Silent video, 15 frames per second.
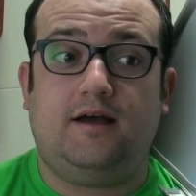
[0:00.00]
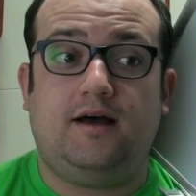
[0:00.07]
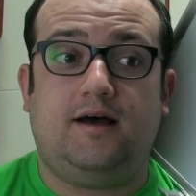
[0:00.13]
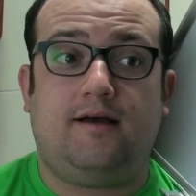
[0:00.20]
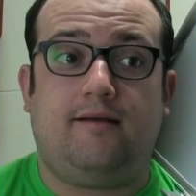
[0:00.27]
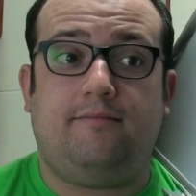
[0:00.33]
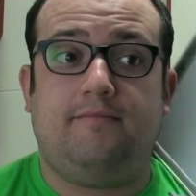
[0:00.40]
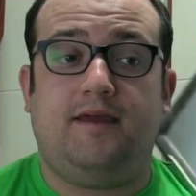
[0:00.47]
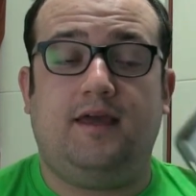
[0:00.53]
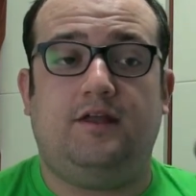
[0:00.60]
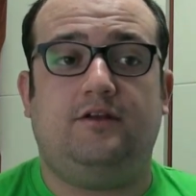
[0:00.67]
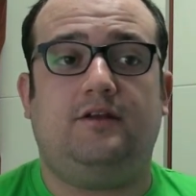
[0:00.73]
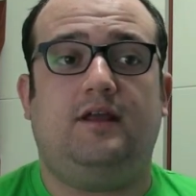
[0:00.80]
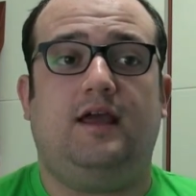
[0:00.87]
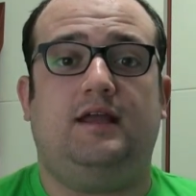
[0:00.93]

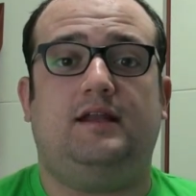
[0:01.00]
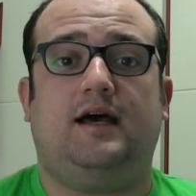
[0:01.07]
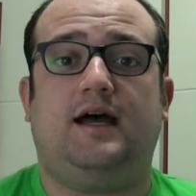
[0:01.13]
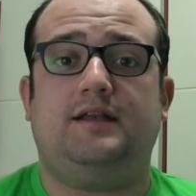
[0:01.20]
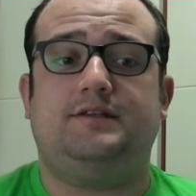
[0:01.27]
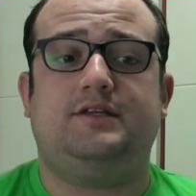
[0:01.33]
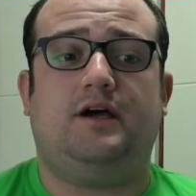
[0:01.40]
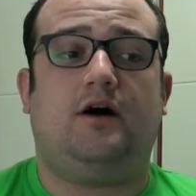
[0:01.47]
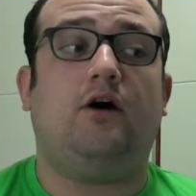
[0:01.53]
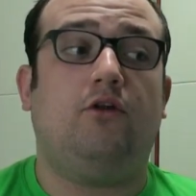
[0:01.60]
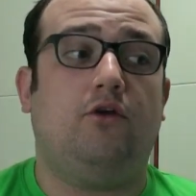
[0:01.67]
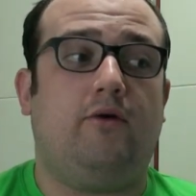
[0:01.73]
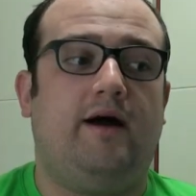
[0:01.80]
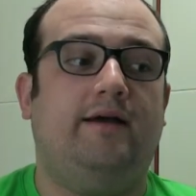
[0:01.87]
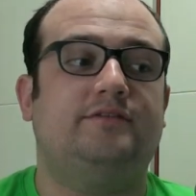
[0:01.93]
in Hanja,
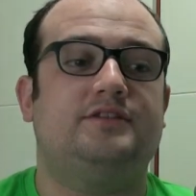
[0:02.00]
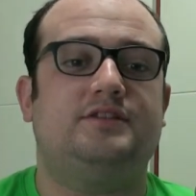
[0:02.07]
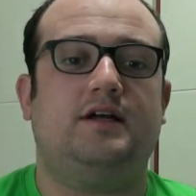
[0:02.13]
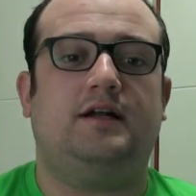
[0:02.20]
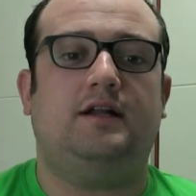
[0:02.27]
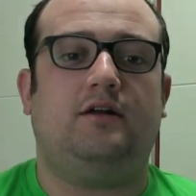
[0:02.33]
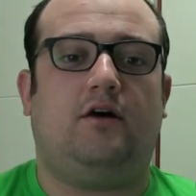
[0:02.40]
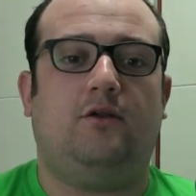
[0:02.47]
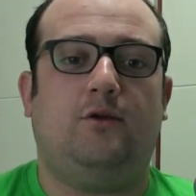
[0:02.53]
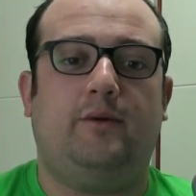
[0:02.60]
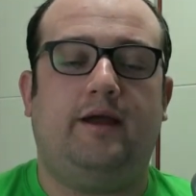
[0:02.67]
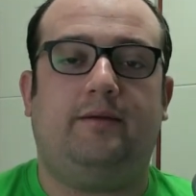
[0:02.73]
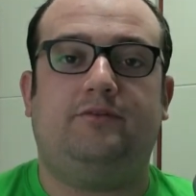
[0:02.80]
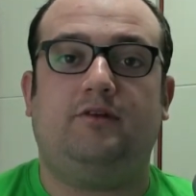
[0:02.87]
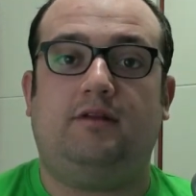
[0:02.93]
although I've studied all the
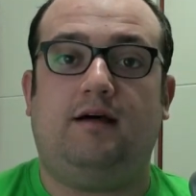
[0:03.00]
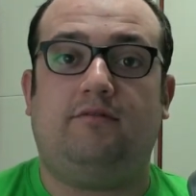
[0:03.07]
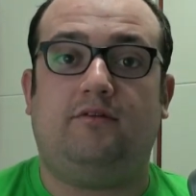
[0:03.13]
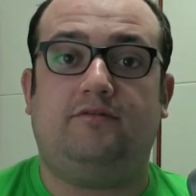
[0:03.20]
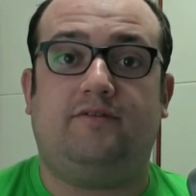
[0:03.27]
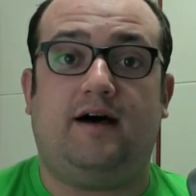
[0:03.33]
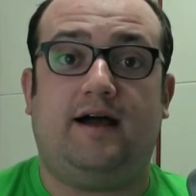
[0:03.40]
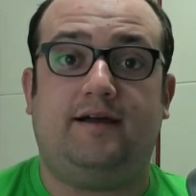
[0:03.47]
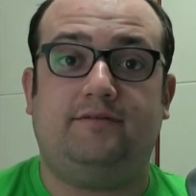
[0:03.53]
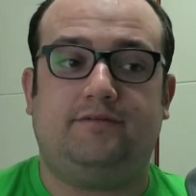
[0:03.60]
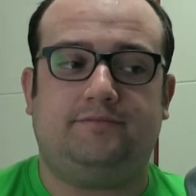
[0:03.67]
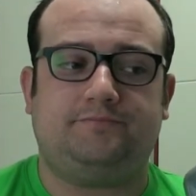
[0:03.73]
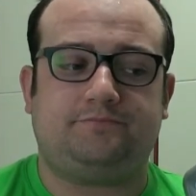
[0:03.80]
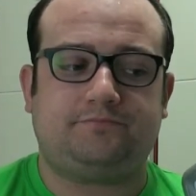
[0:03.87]
way up to level 5.